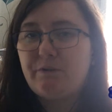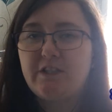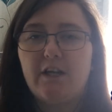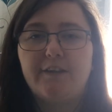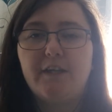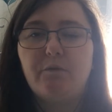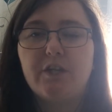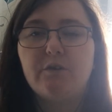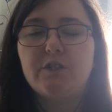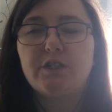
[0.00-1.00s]
But I think with
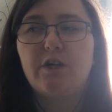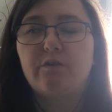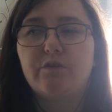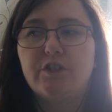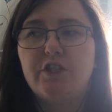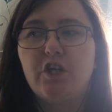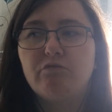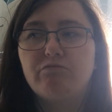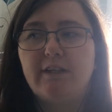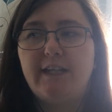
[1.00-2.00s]
those songs, you
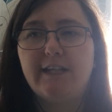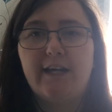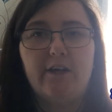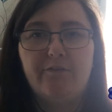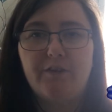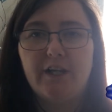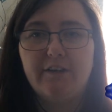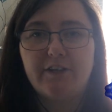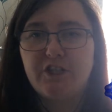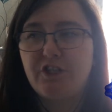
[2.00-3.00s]
don't really care for the
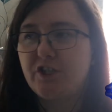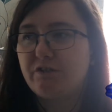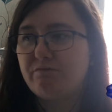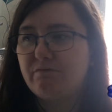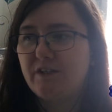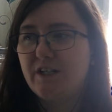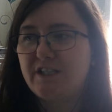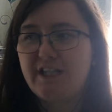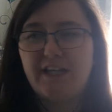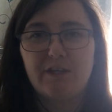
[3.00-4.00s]
lyrics. You just
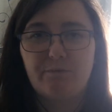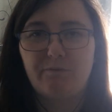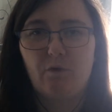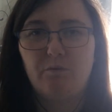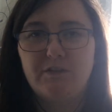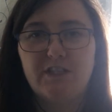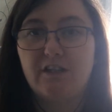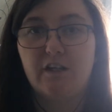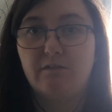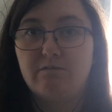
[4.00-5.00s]
see the performance
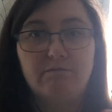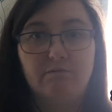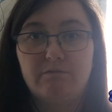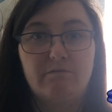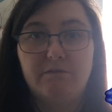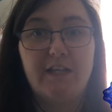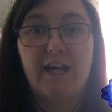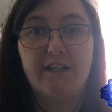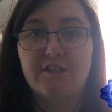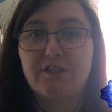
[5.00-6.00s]
and go,
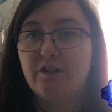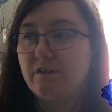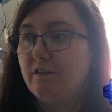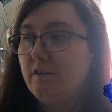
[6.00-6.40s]
yeah, that's good.